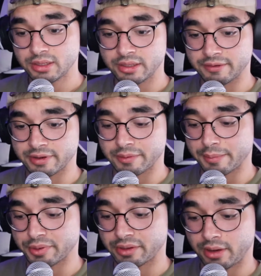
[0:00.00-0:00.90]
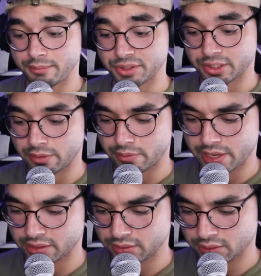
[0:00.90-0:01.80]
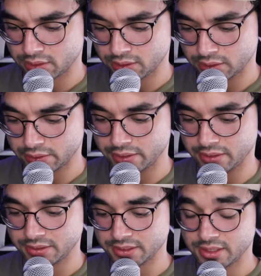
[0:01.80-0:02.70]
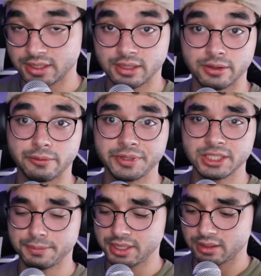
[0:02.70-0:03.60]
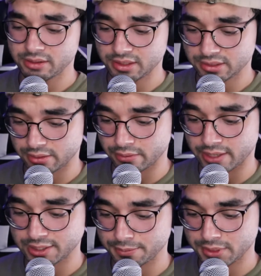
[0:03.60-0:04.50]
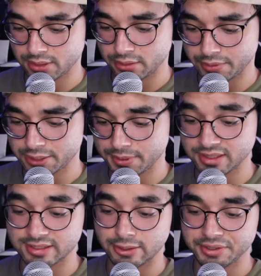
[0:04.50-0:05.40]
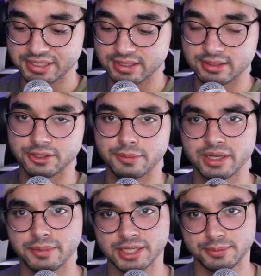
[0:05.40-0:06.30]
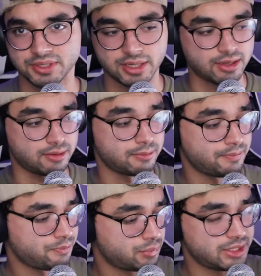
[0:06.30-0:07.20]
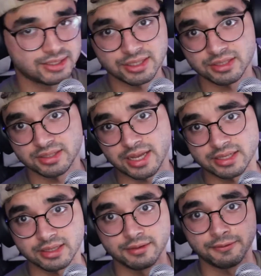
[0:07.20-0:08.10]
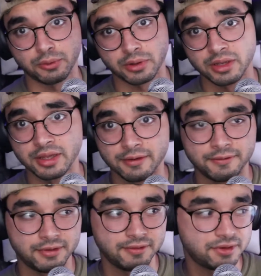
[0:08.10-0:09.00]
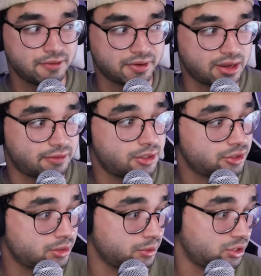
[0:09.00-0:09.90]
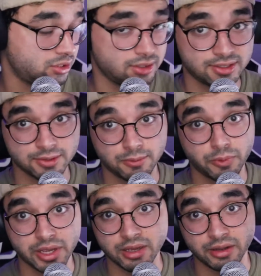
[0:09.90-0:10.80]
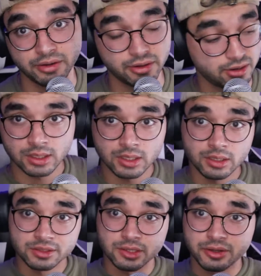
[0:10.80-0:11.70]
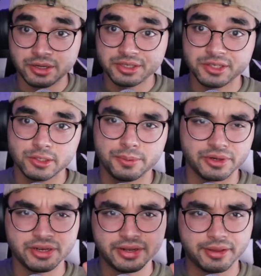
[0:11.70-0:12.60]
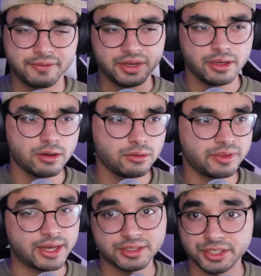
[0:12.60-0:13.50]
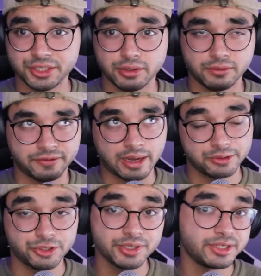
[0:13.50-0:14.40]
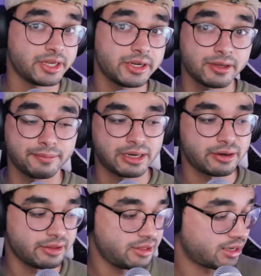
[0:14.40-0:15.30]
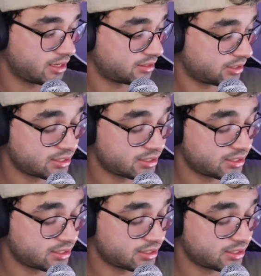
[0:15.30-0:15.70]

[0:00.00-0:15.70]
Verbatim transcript: if I remember the numbers correctly, oh, here it is. The read speed on this, or the write speed, the read speed is thirty-six hundred megabytes per second. PlayStation's asking for fifty-five hundred, which this is way under. So there is a super in-depth video that Digital Foundry did comparing the S N